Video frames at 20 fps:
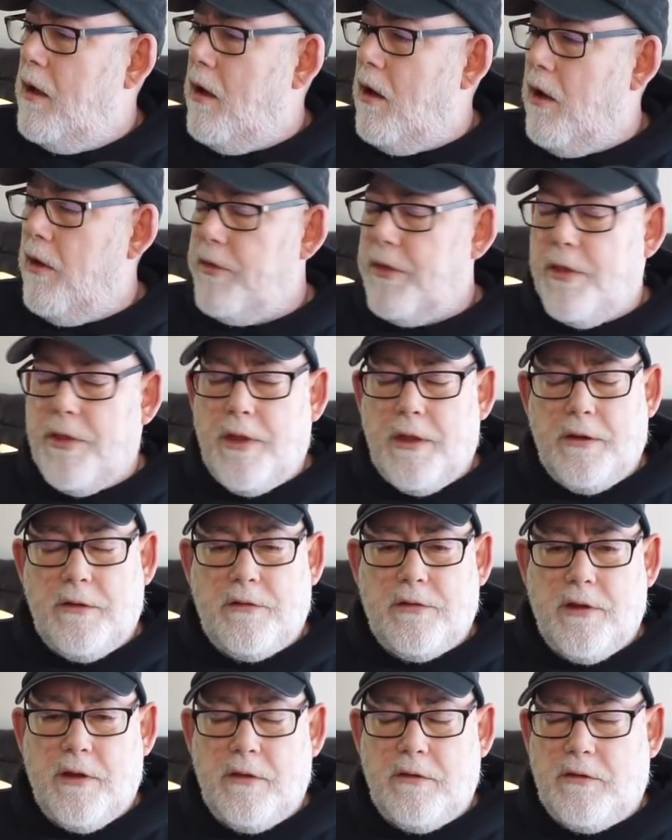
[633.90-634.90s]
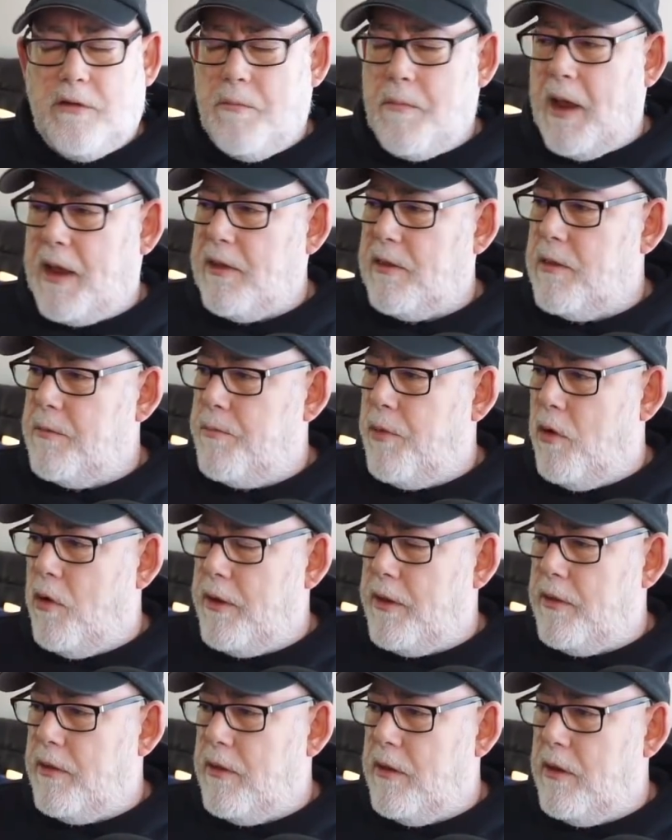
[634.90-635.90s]
other than to make the
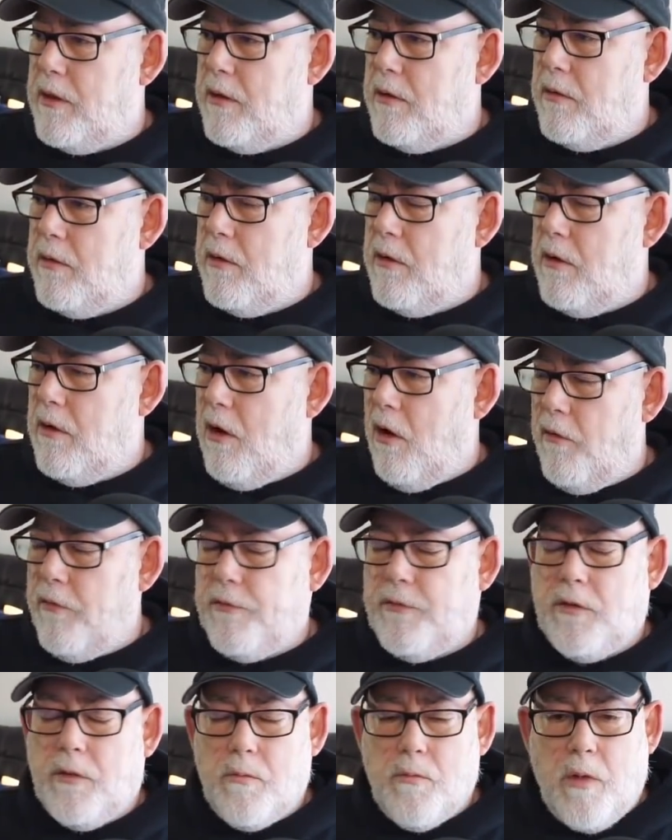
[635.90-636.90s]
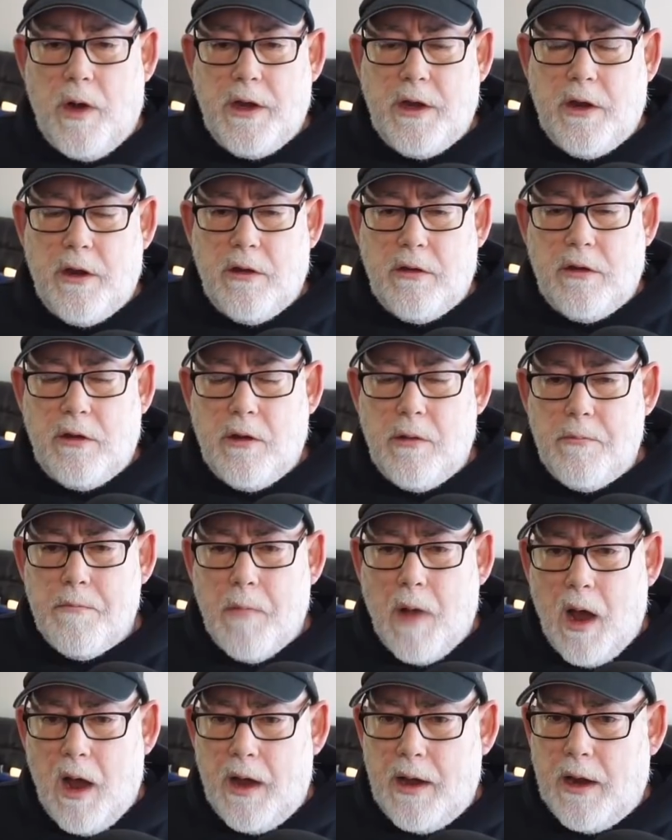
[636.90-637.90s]
point that often when you
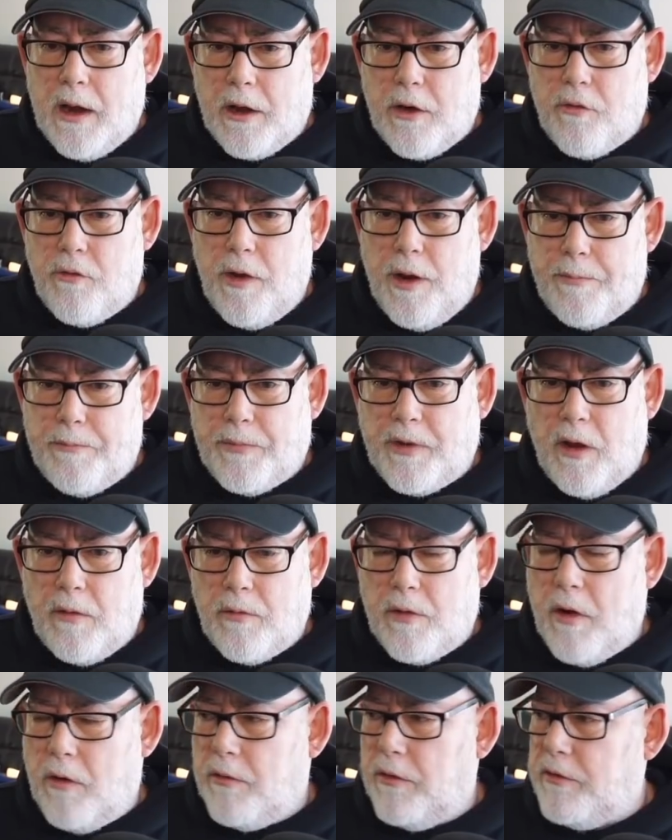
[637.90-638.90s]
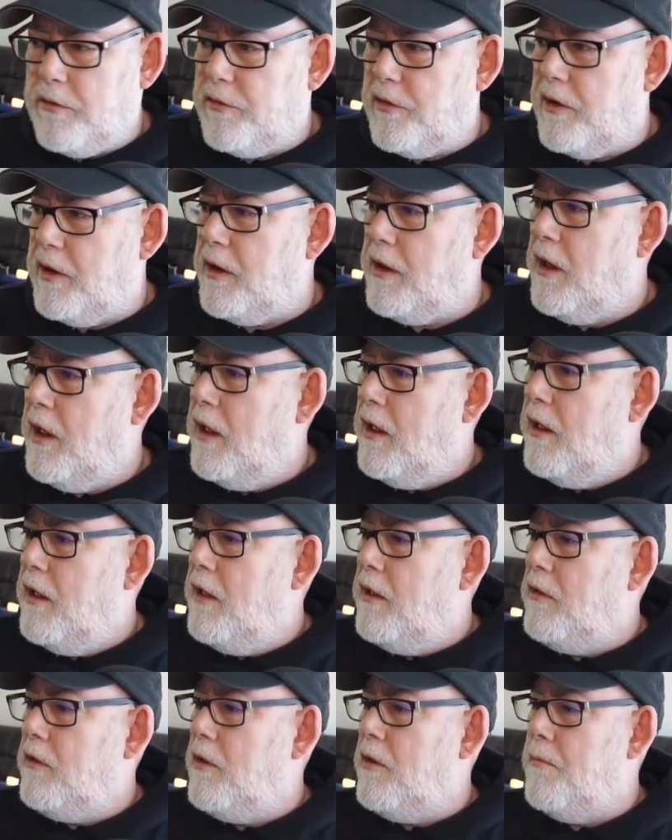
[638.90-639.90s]
mine a cryptocurrency,
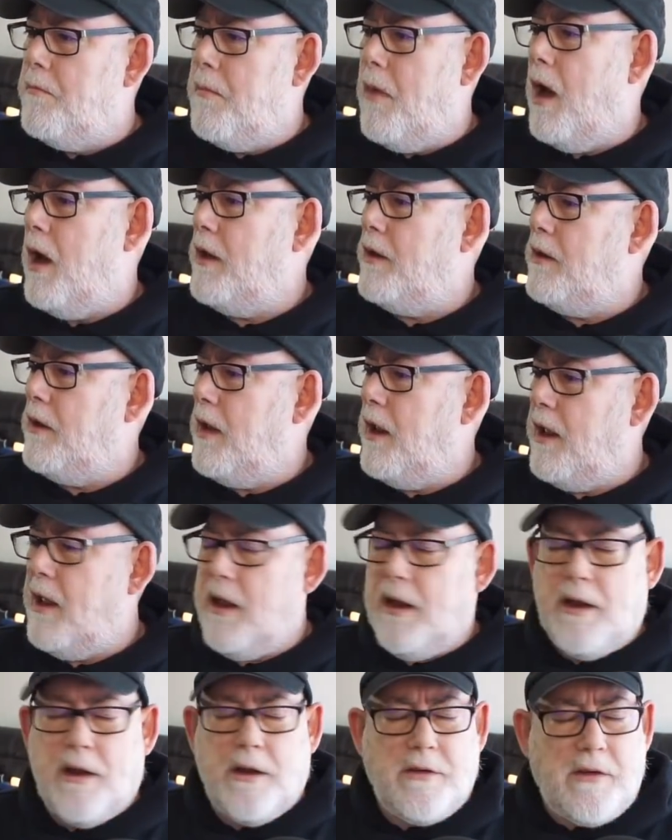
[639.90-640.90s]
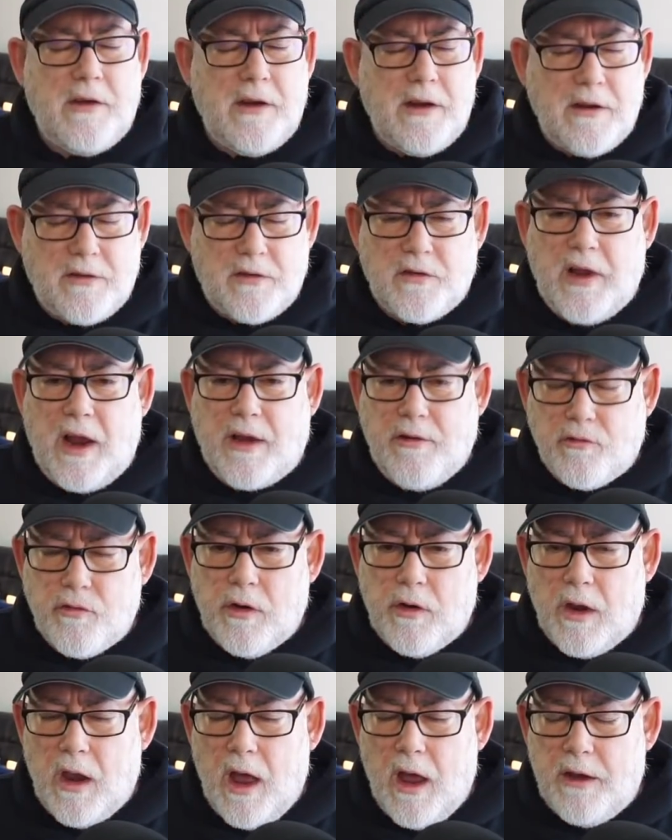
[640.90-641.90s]
you mine it in a
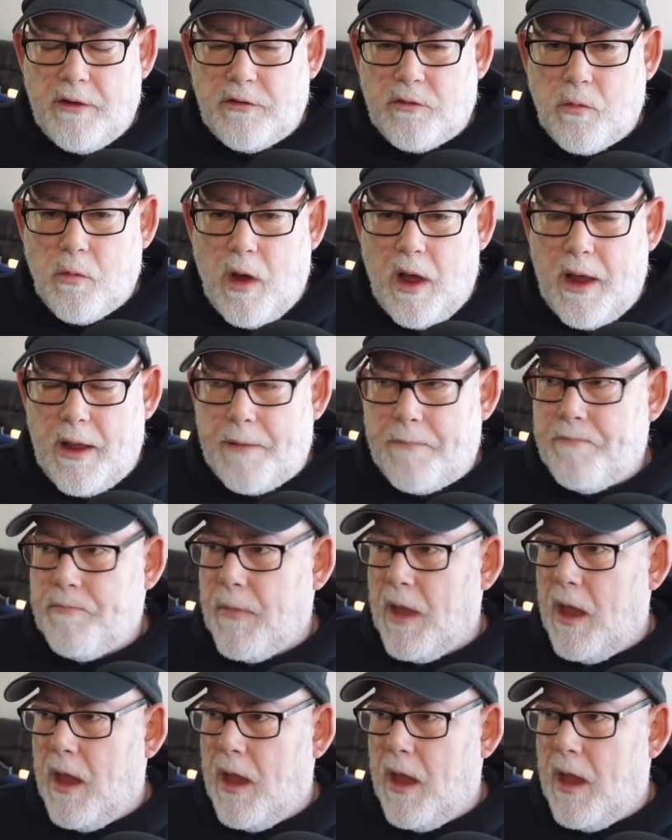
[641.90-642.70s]
decentralized way.